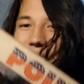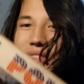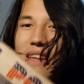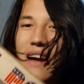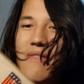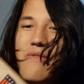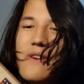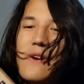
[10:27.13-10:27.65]

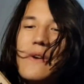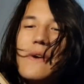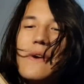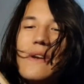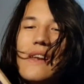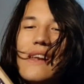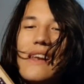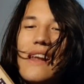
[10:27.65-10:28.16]
I
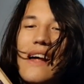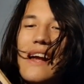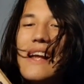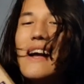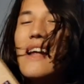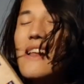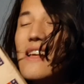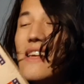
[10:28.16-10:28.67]
figured I
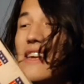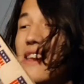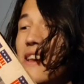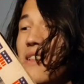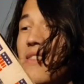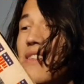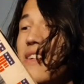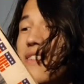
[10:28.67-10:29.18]
gotta get it
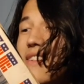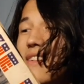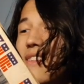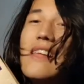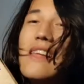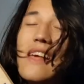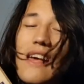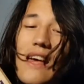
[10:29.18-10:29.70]
a listen.
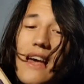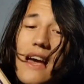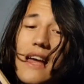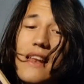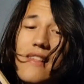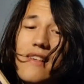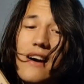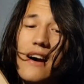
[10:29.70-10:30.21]

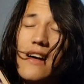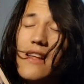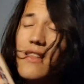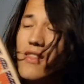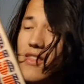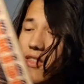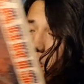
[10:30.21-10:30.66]
And it's got the